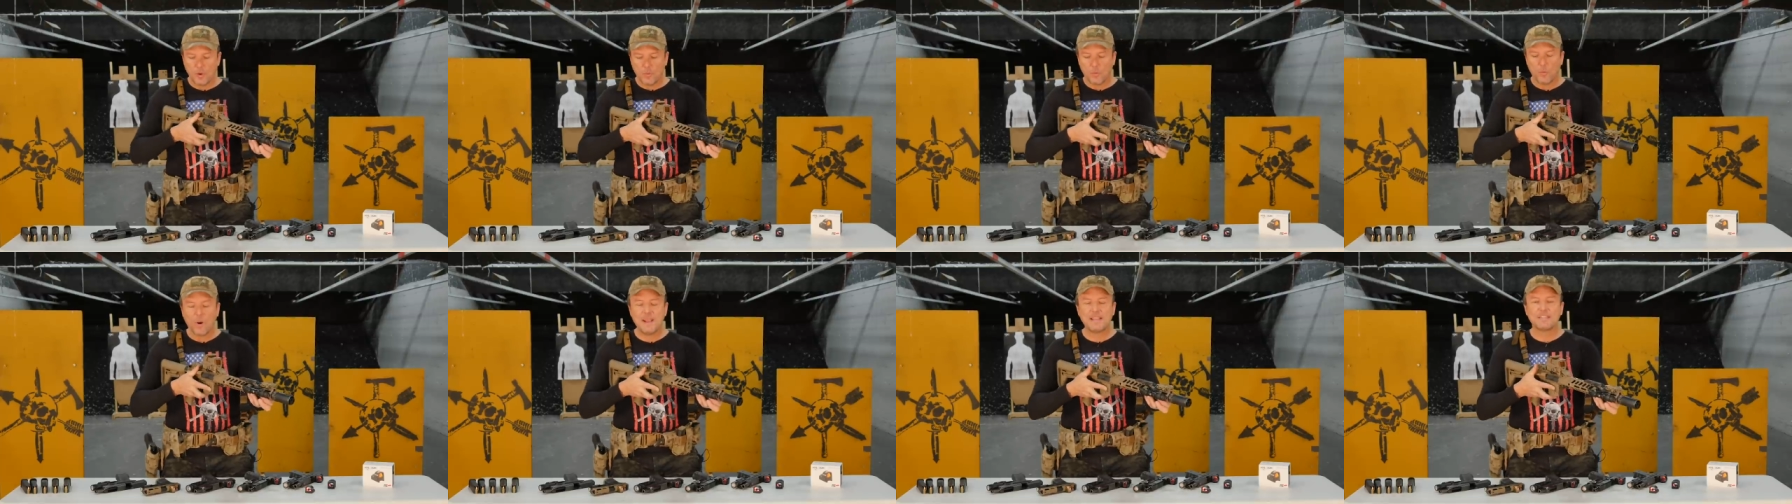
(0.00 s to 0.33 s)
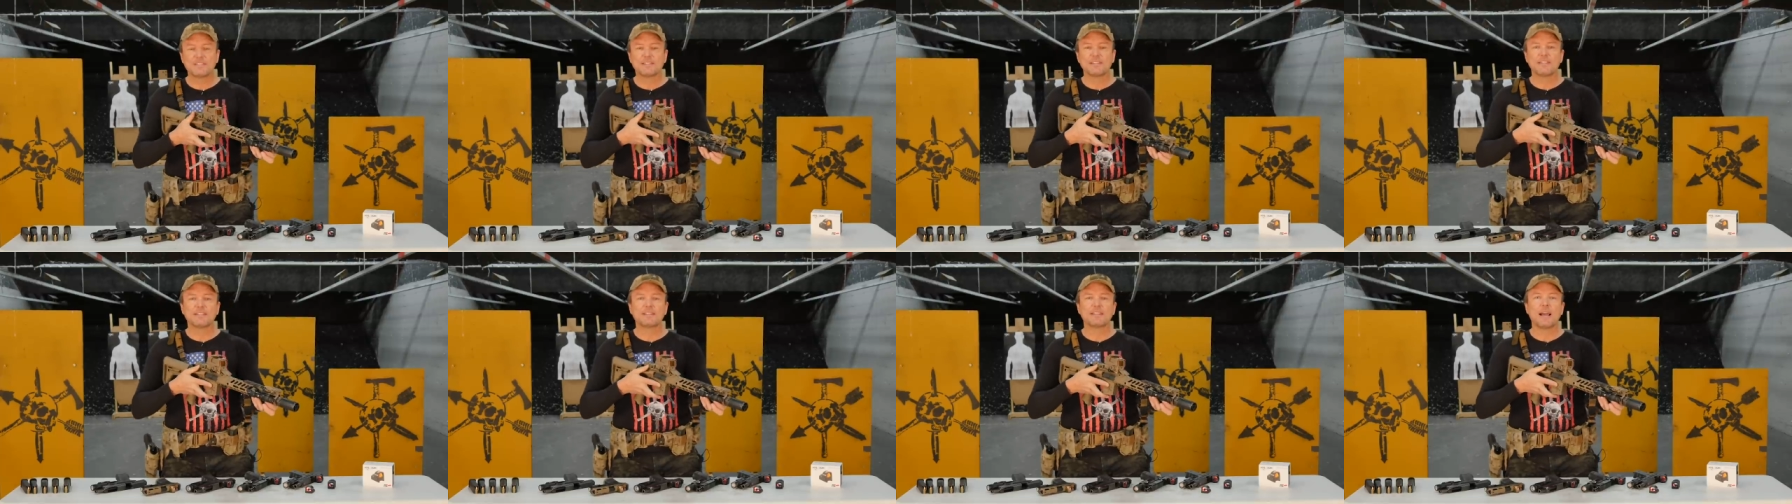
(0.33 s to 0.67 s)

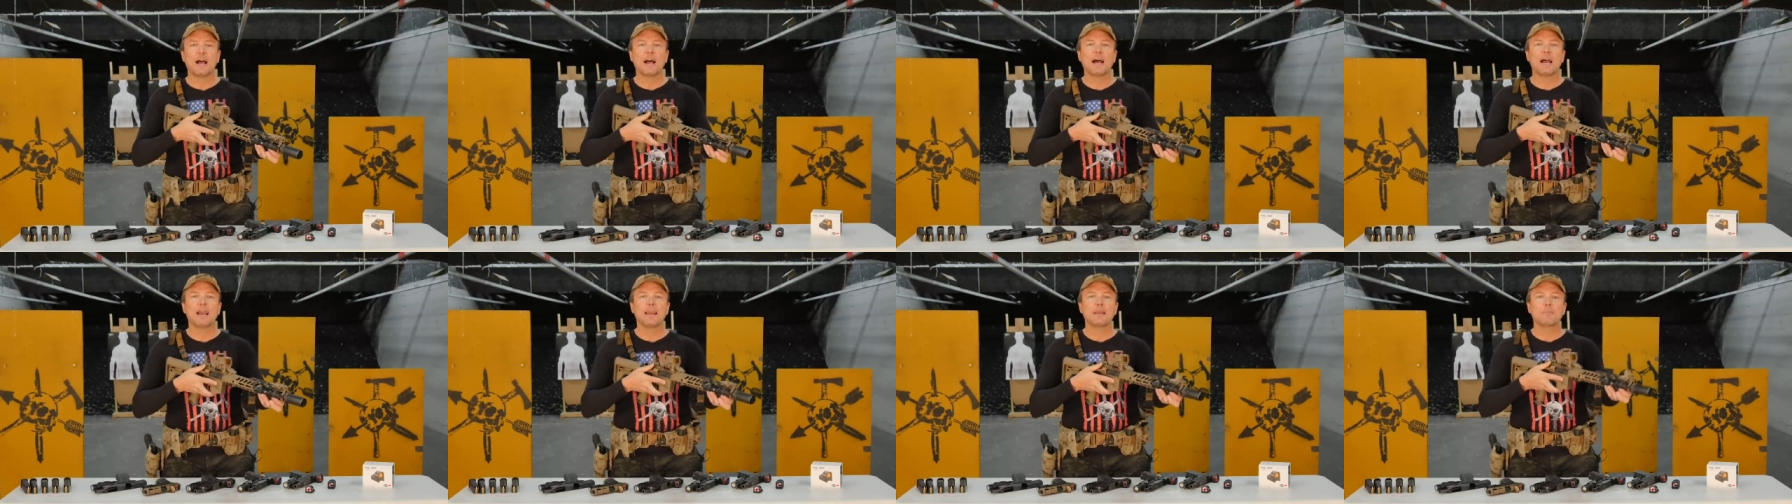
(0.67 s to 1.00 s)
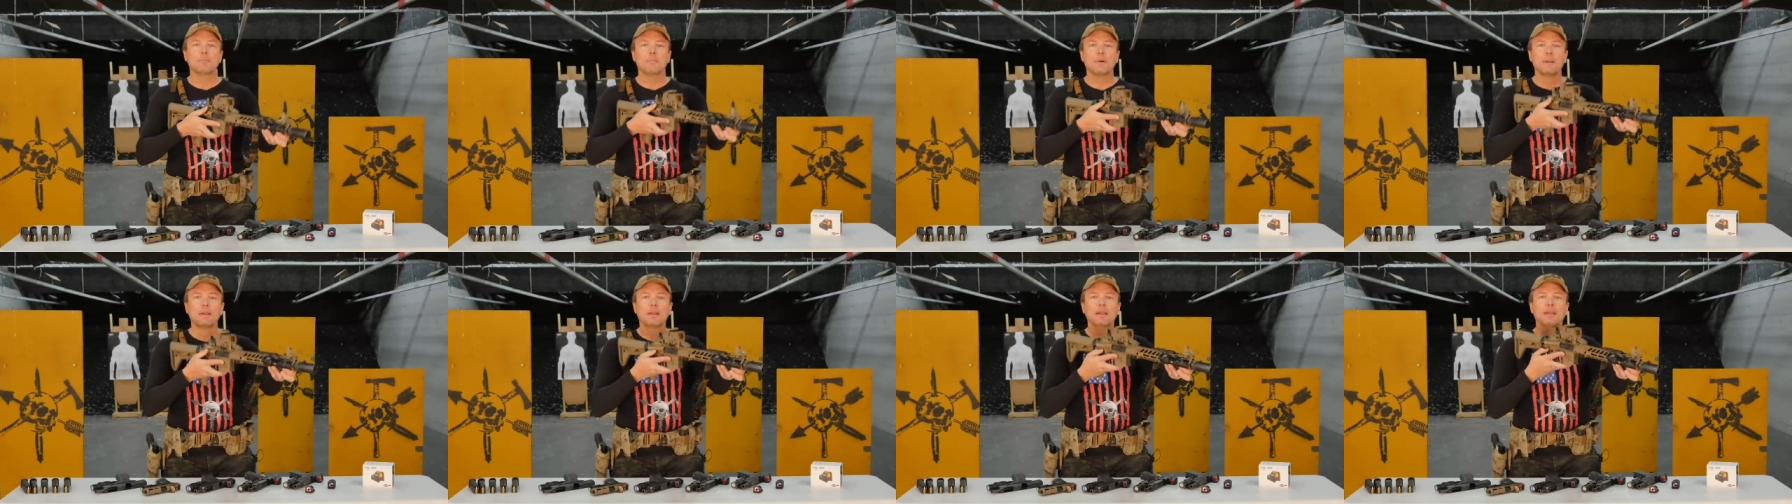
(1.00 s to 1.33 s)
waste the
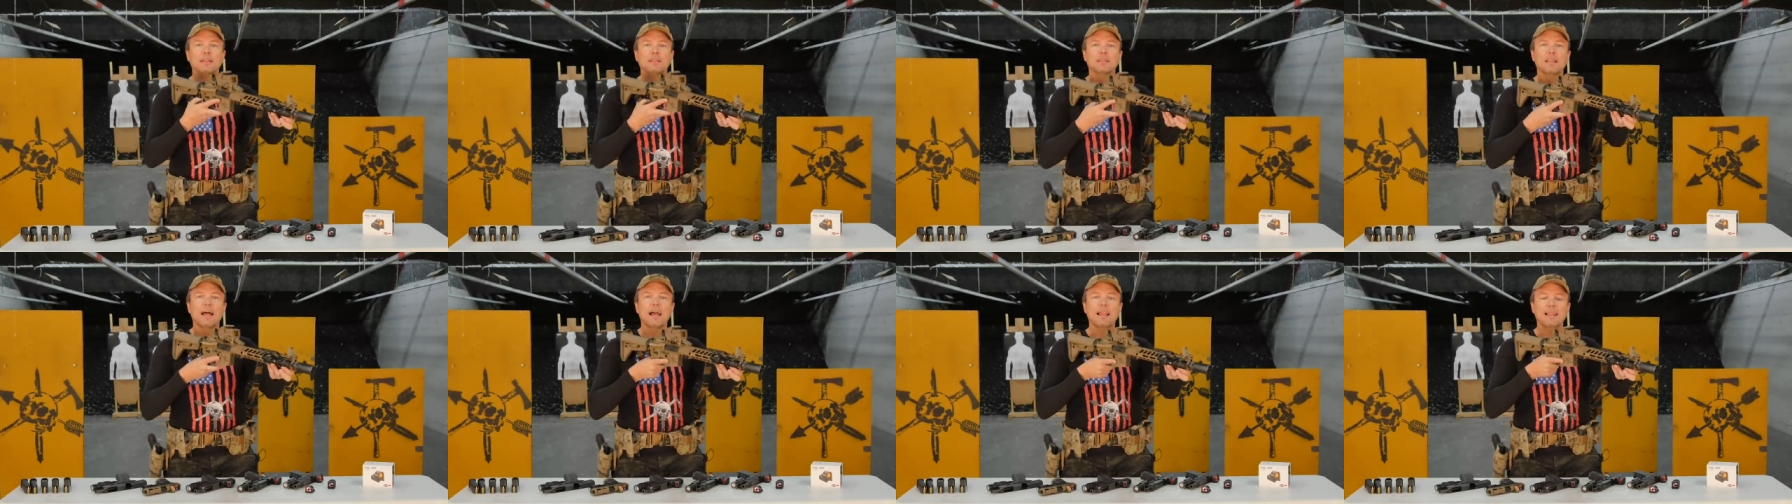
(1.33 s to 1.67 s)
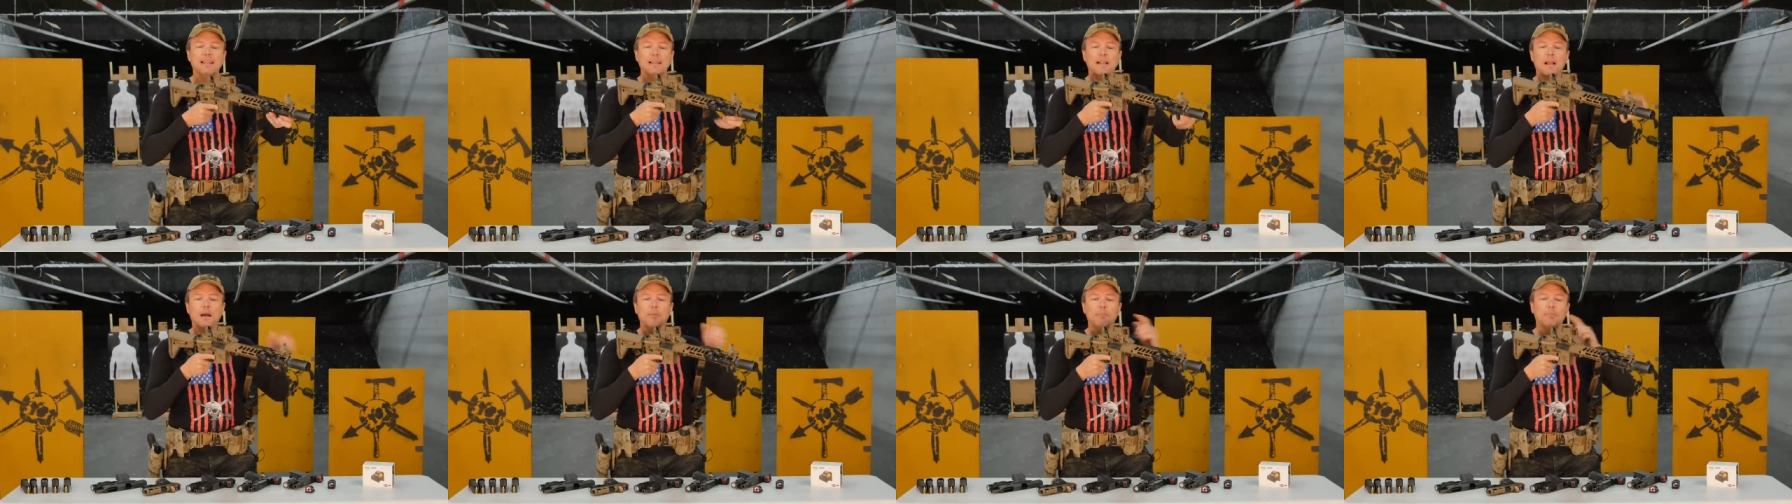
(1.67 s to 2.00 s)
time
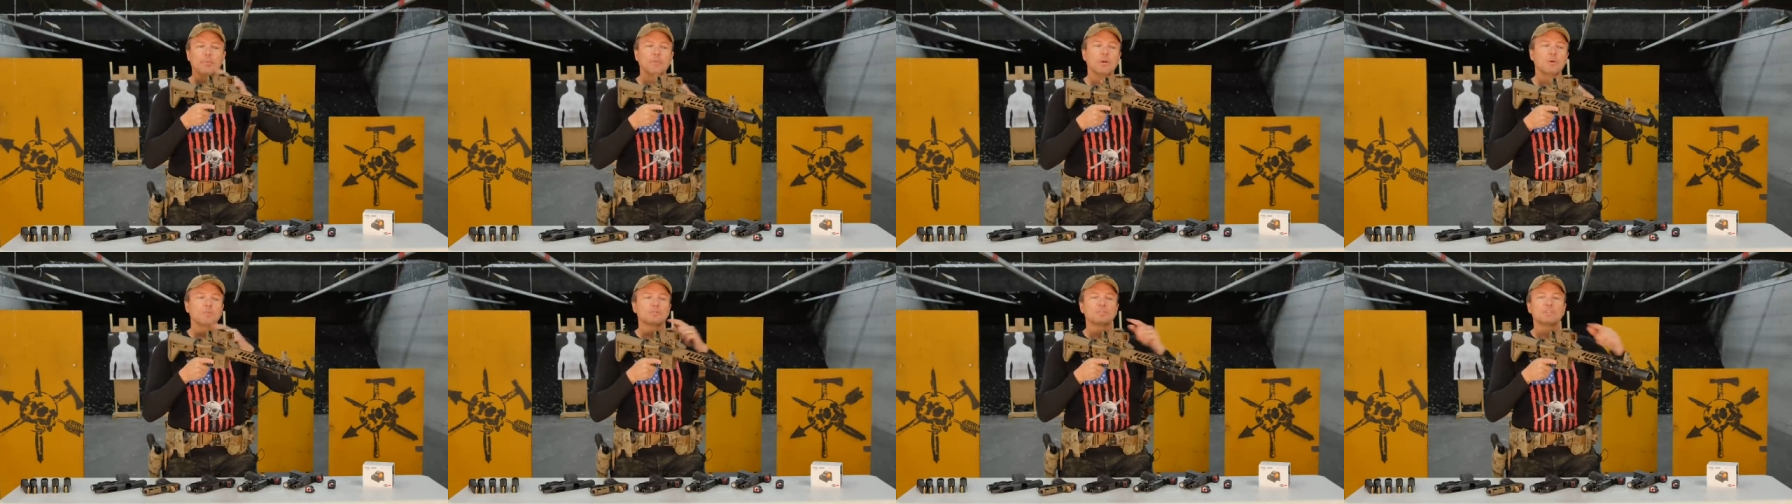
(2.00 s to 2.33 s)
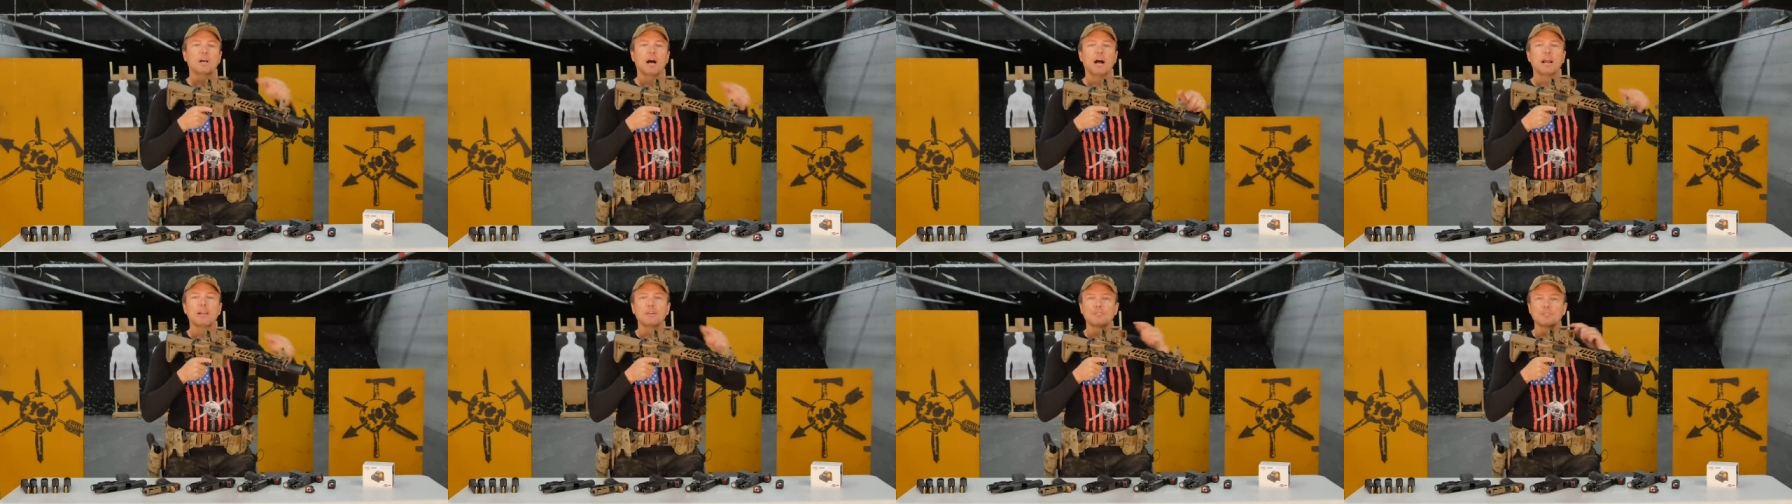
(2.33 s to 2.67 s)
lining up those
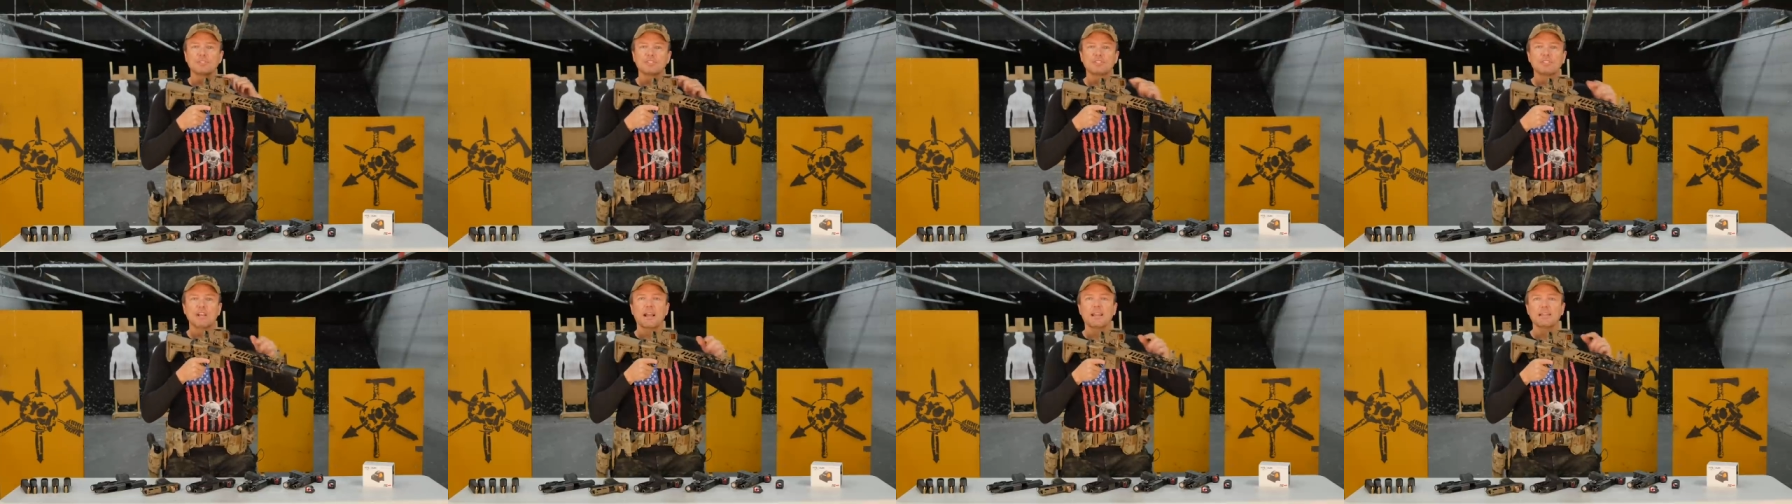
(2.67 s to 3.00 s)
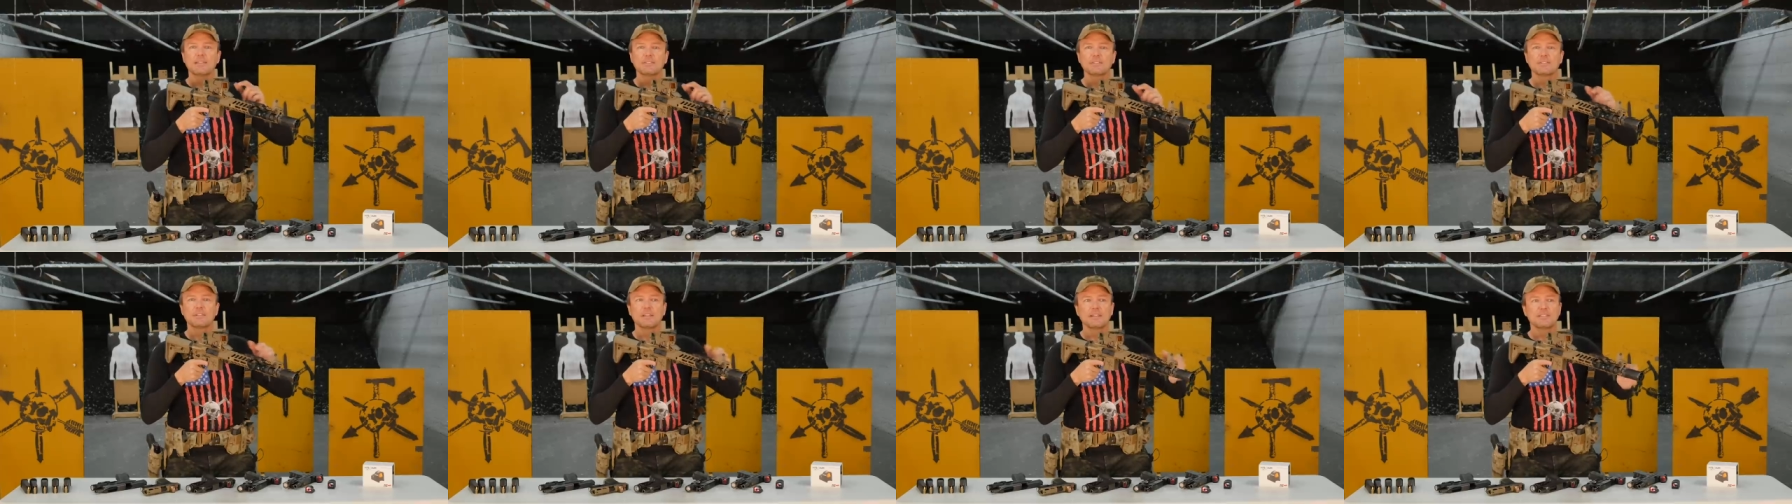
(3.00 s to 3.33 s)
iron sights.